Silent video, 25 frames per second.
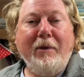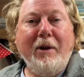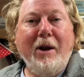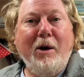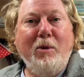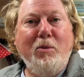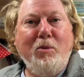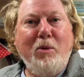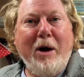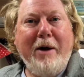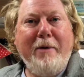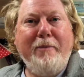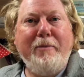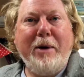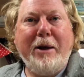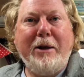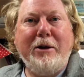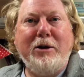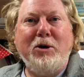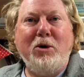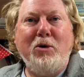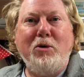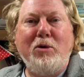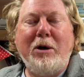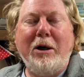and we've been
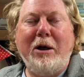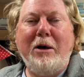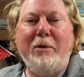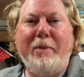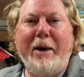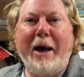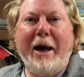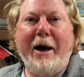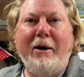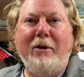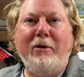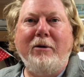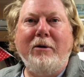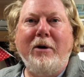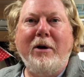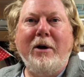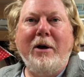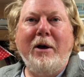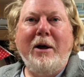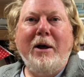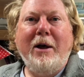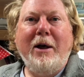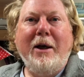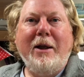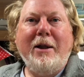talking about
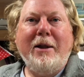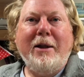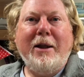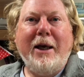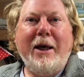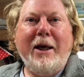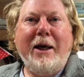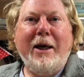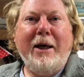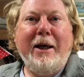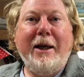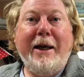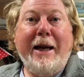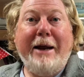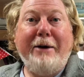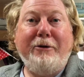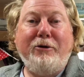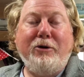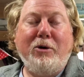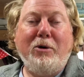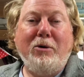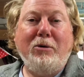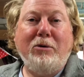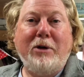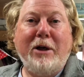the
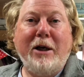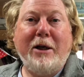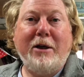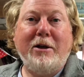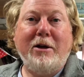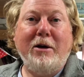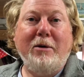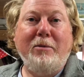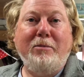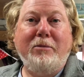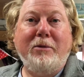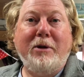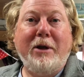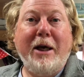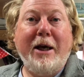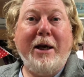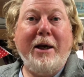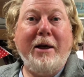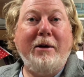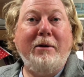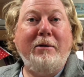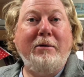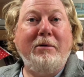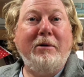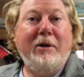electrical systems
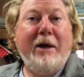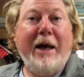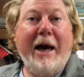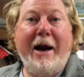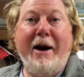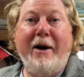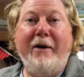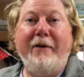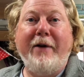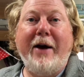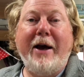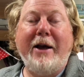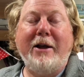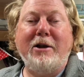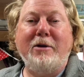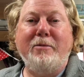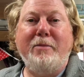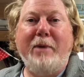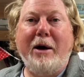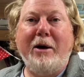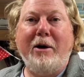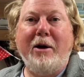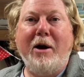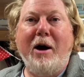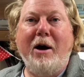in caravans and
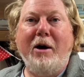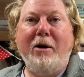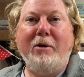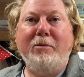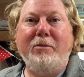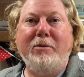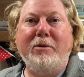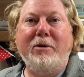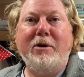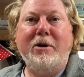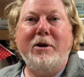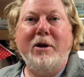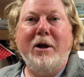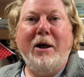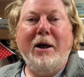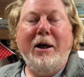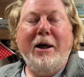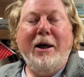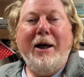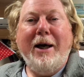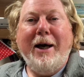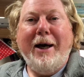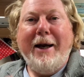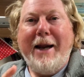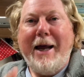motorhomes.
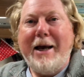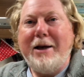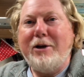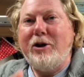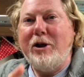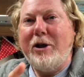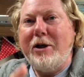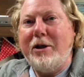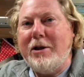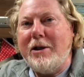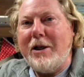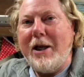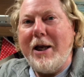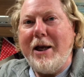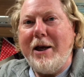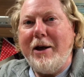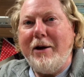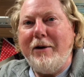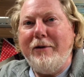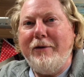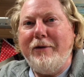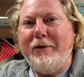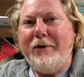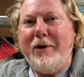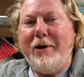And actually,
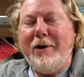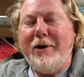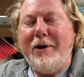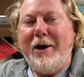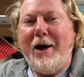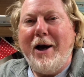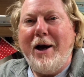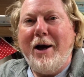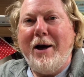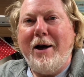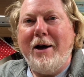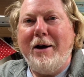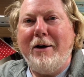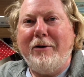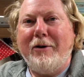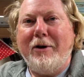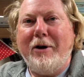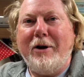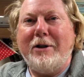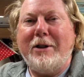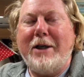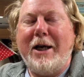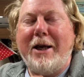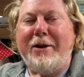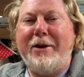Steve, I've got
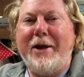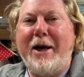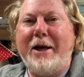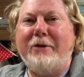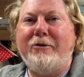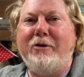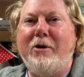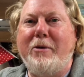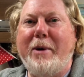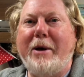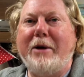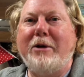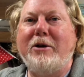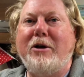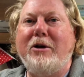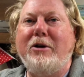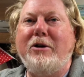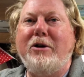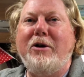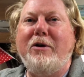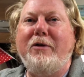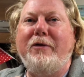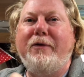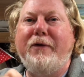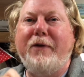to say thanks very much,
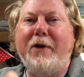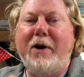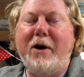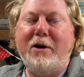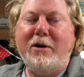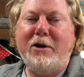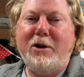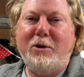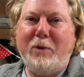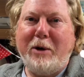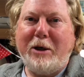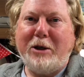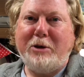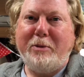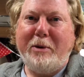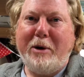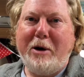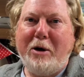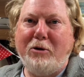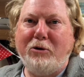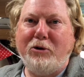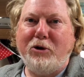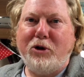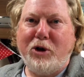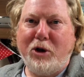because you first switched me
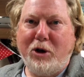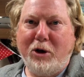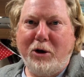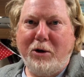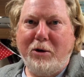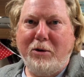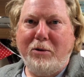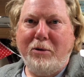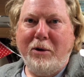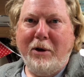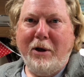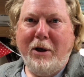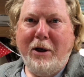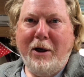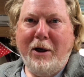on to